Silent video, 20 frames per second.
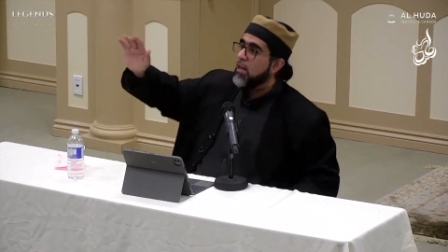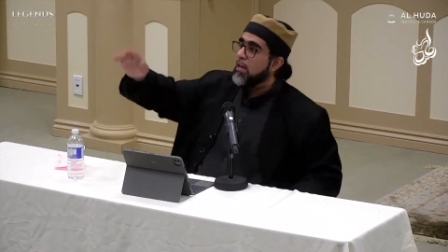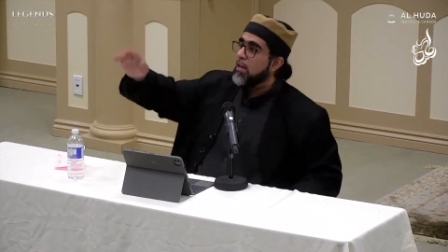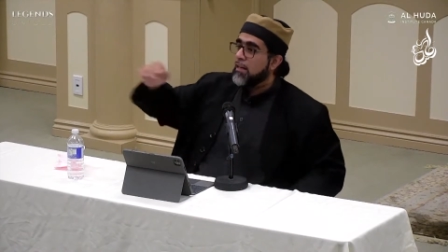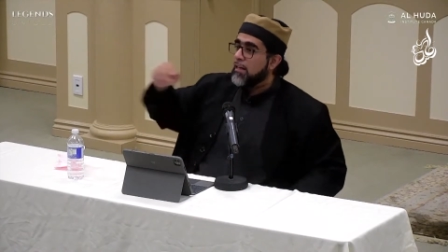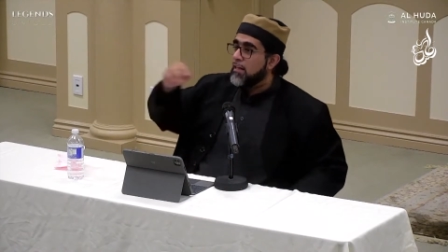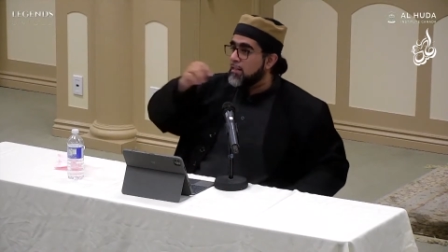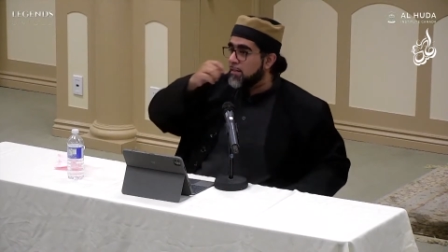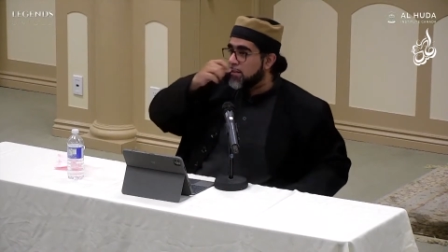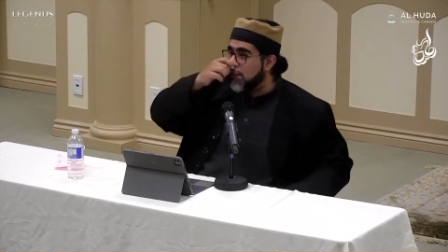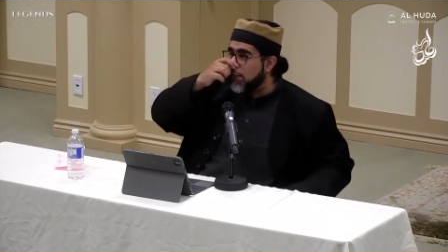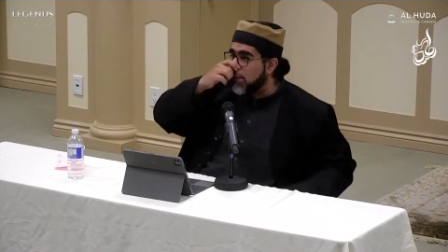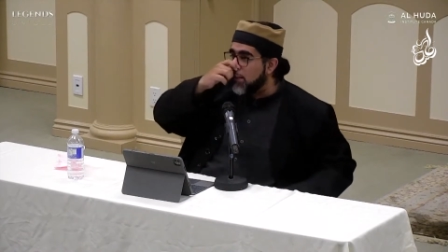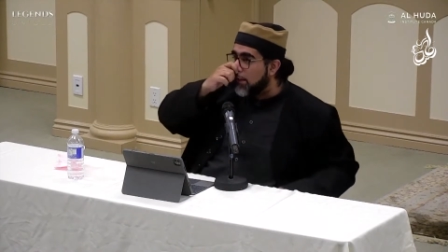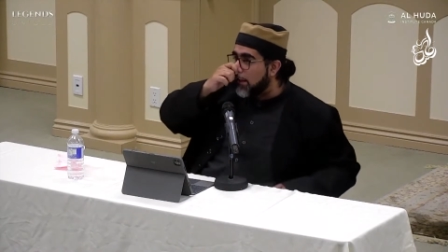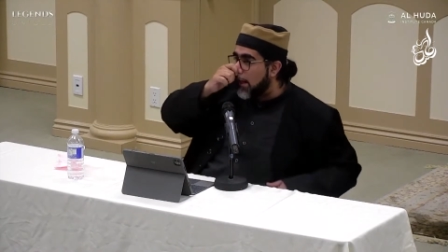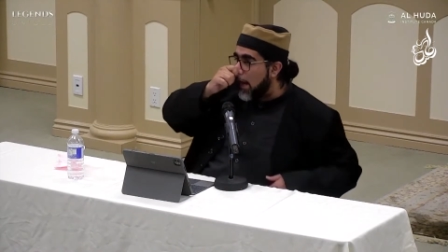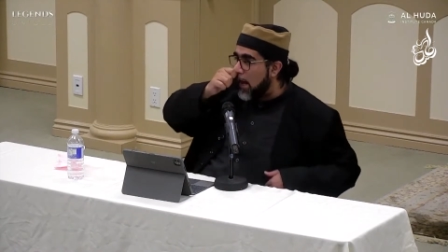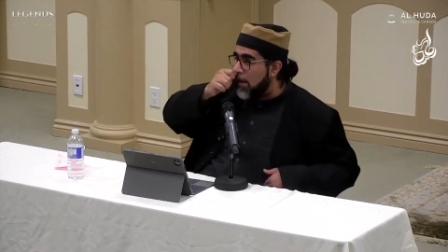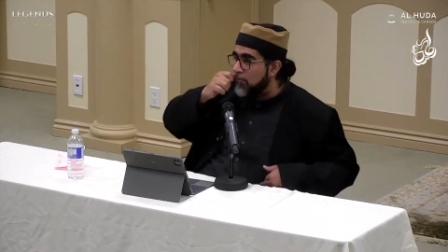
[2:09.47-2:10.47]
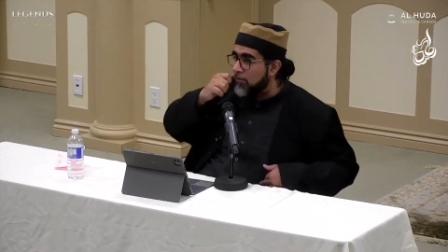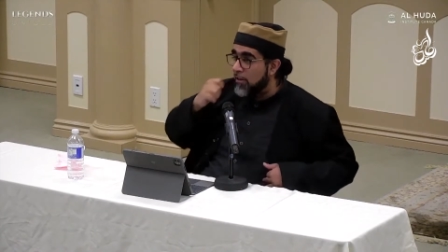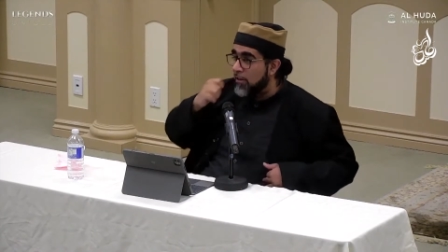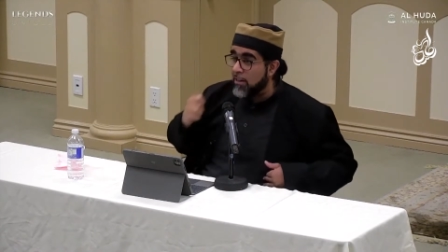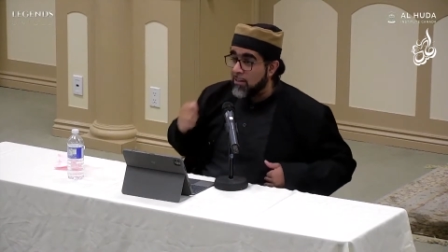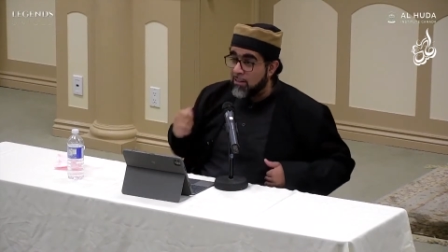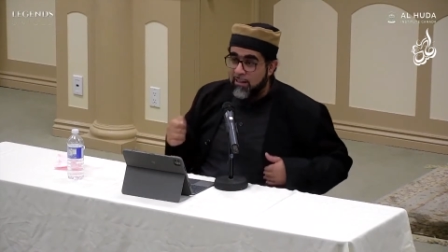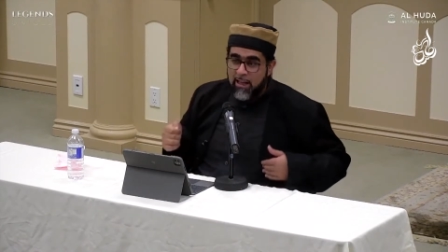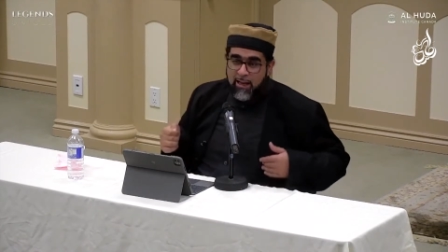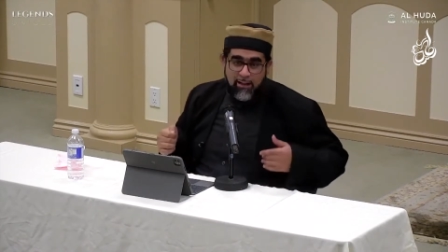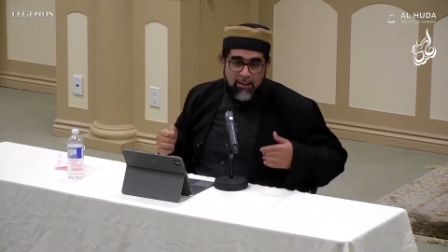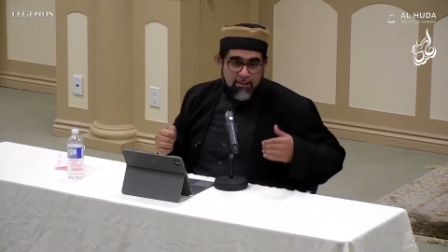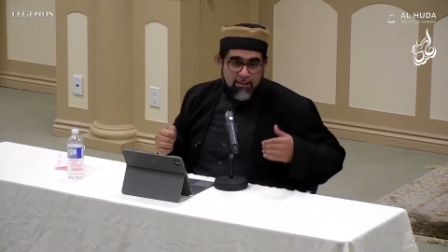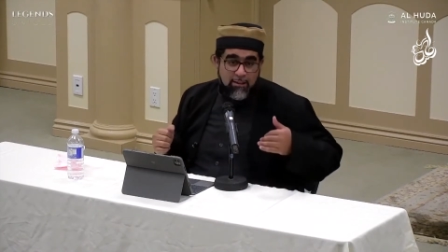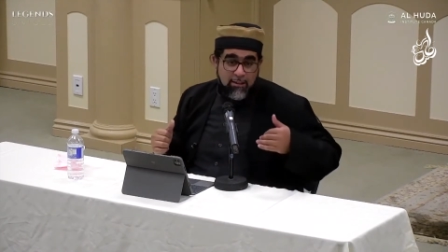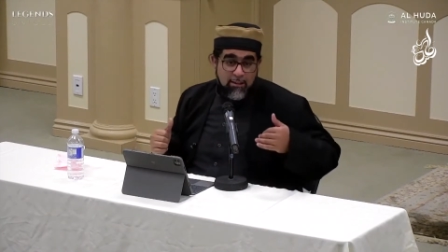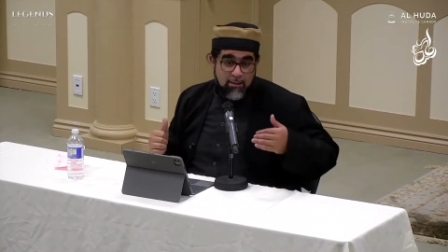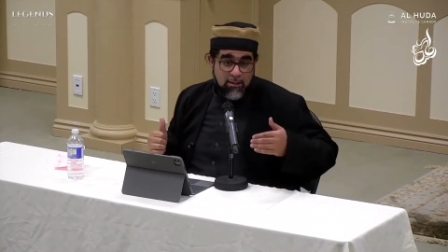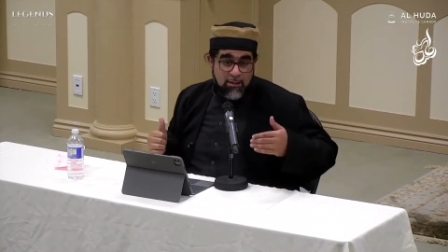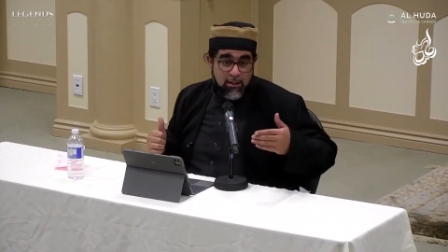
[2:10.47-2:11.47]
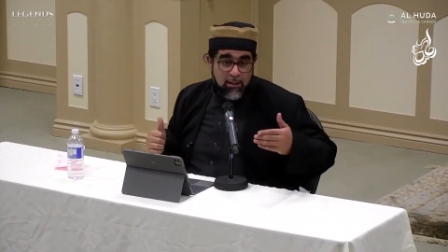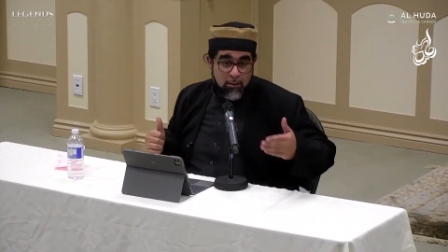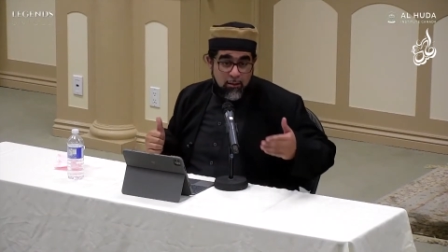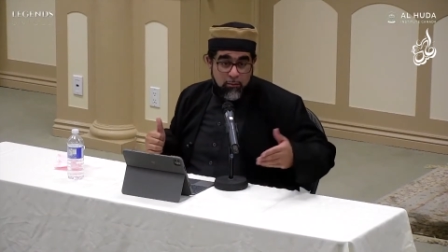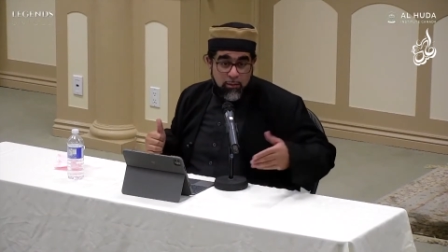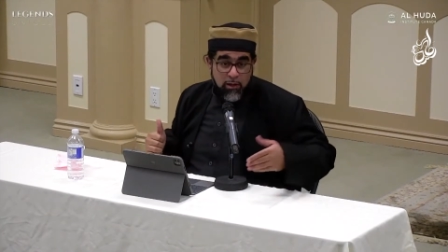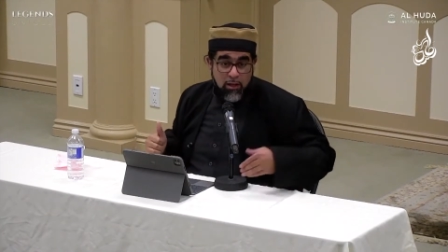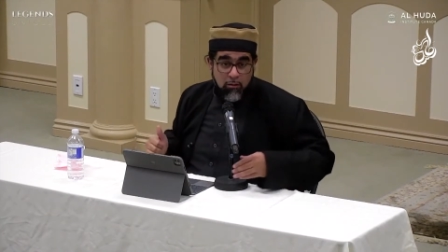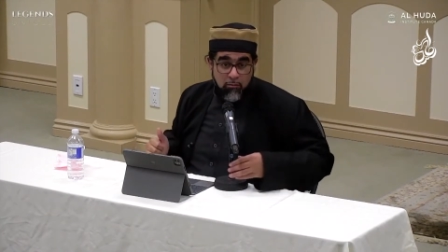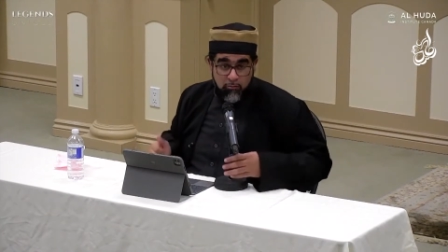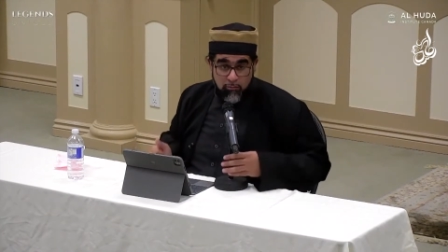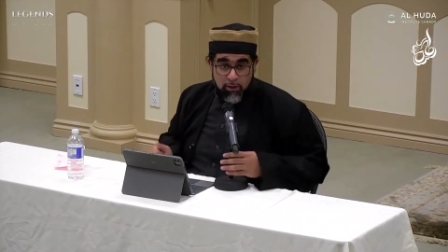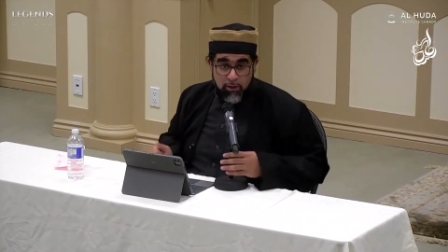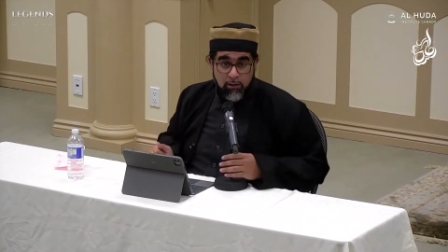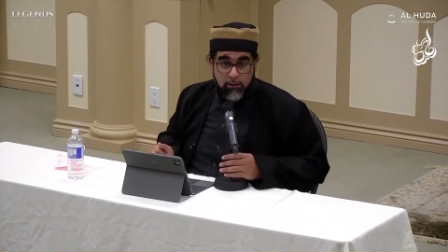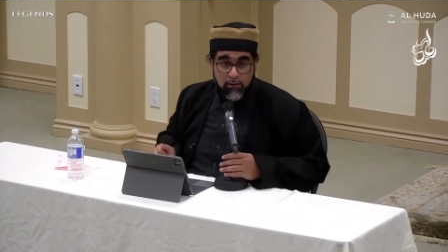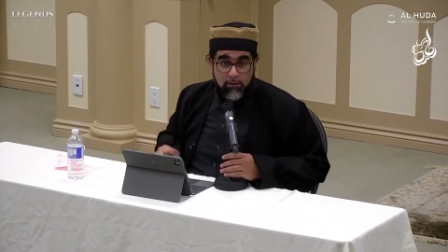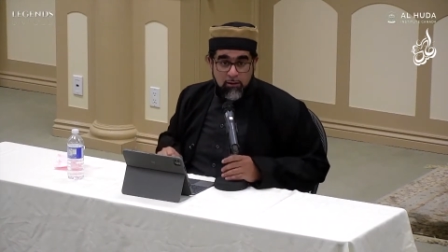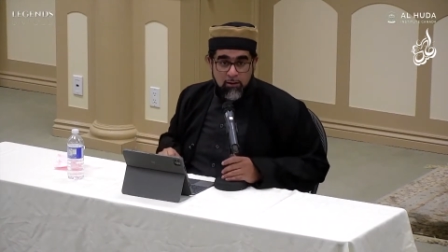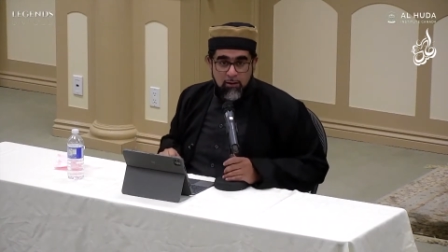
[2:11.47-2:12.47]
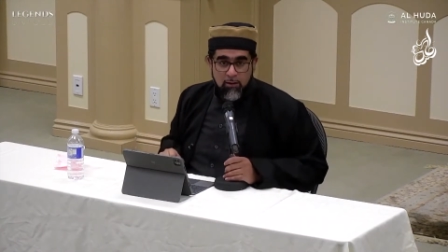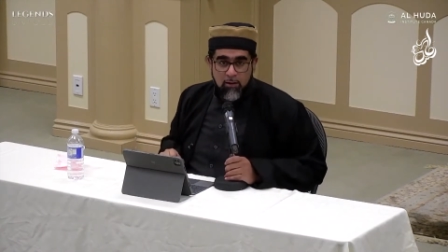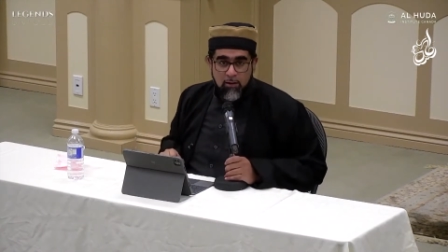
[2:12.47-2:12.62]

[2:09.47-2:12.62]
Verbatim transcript: he's still alive and his legacy is still being built